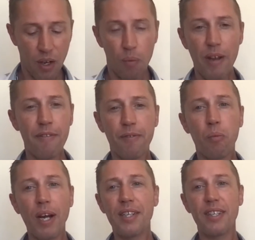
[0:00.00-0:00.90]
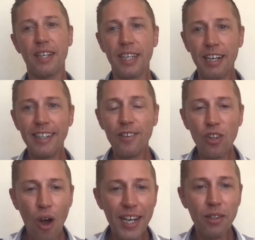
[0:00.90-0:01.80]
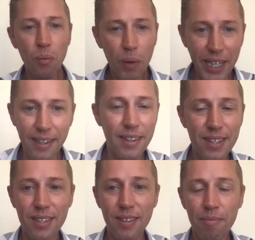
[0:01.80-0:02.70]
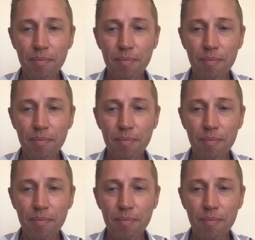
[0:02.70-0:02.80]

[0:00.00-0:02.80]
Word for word: we've wasted nearly nine weeks